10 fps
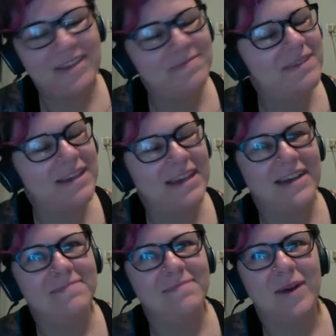
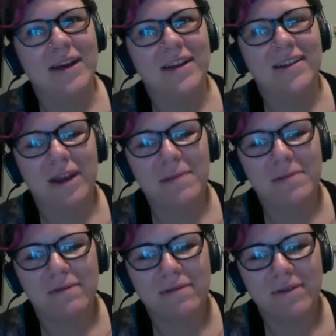Yep, well, Rape
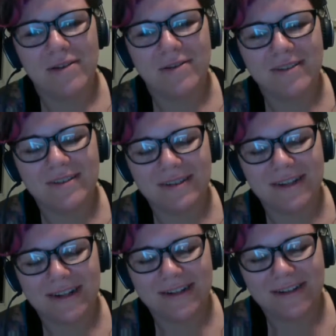of Thrones.
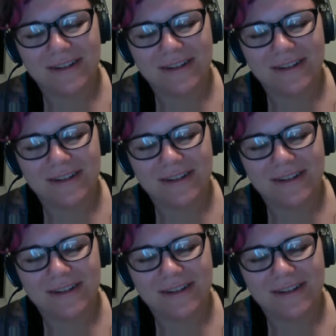I don't know.